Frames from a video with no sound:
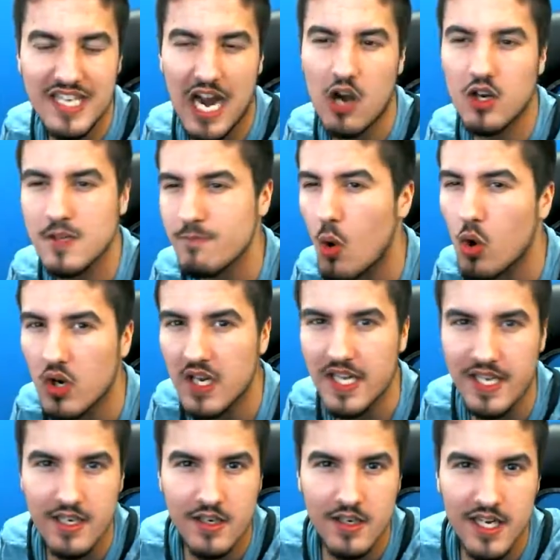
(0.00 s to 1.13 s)
entirely
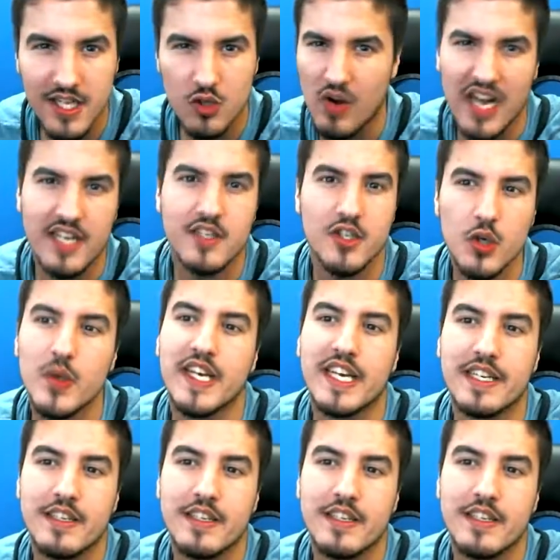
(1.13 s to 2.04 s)
morally in the right doing